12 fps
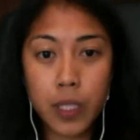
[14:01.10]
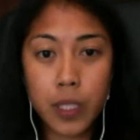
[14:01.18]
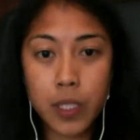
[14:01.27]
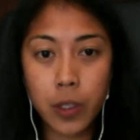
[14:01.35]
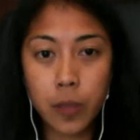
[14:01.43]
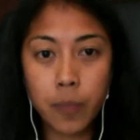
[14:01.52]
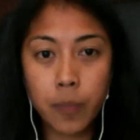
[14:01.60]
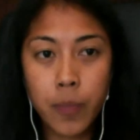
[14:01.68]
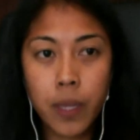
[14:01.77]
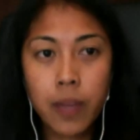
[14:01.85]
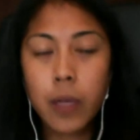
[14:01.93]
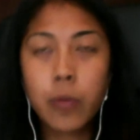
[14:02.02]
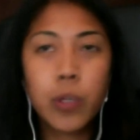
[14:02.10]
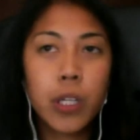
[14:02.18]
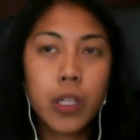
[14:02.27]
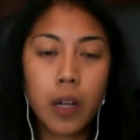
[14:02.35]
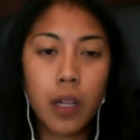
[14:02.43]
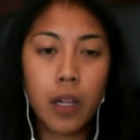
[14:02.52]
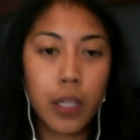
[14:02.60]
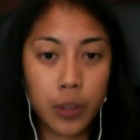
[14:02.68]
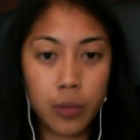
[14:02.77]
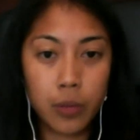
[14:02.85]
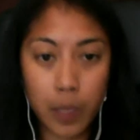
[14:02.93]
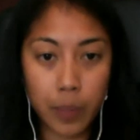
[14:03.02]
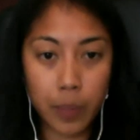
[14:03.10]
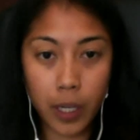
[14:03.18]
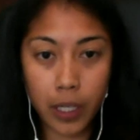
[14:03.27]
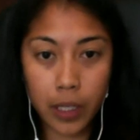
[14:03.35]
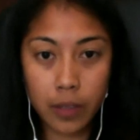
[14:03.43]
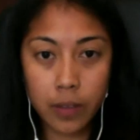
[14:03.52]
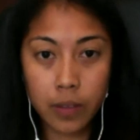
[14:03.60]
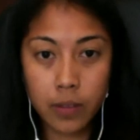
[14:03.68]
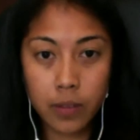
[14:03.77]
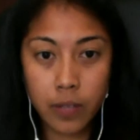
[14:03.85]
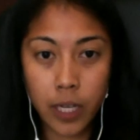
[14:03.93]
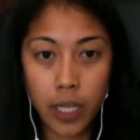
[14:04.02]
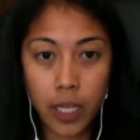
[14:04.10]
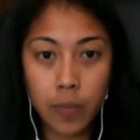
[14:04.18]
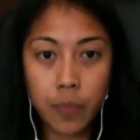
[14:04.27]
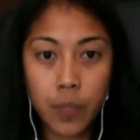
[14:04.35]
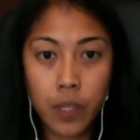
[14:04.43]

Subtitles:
group, they wouldn't call it Redberry, right?